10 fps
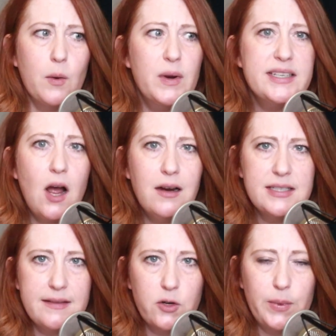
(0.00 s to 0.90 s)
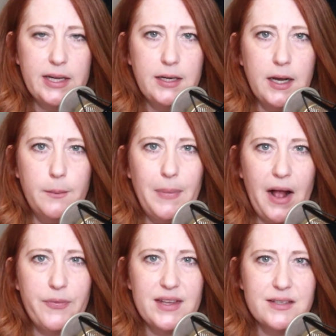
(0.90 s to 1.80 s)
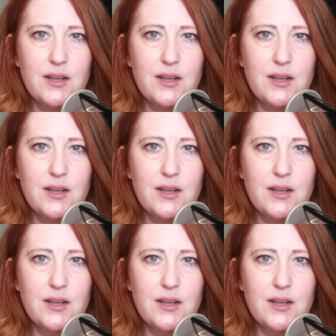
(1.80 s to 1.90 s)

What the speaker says: and we talked a little bit about this.